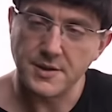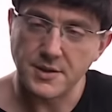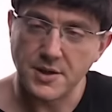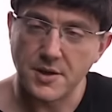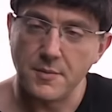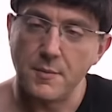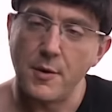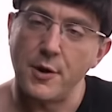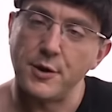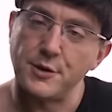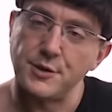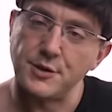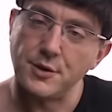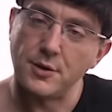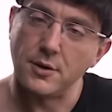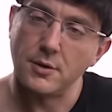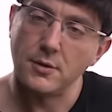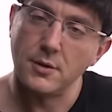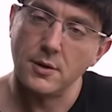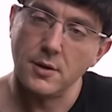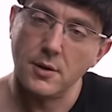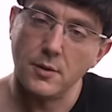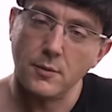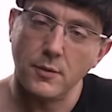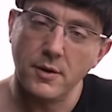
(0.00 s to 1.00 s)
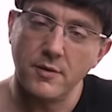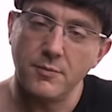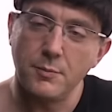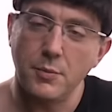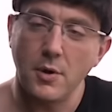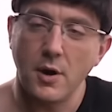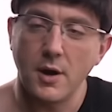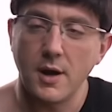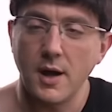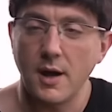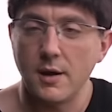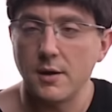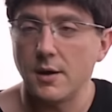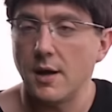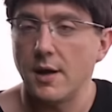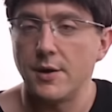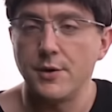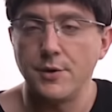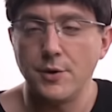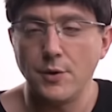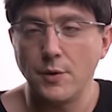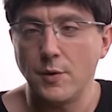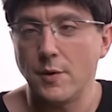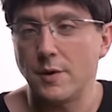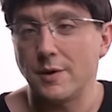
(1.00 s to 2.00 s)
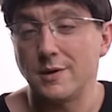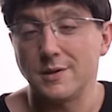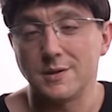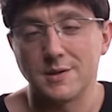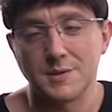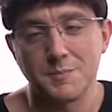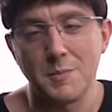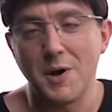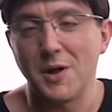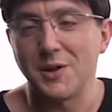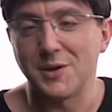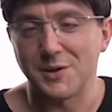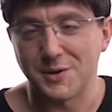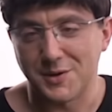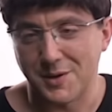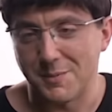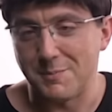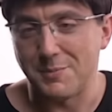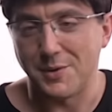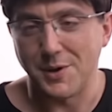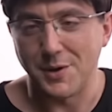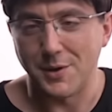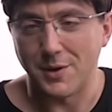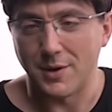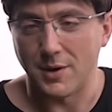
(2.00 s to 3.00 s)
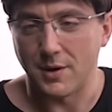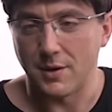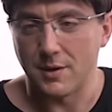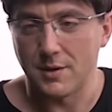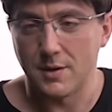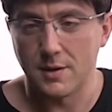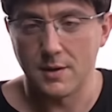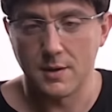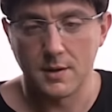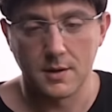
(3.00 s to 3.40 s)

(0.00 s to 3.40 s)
this commercial, we've brought out a newer, smaller computer,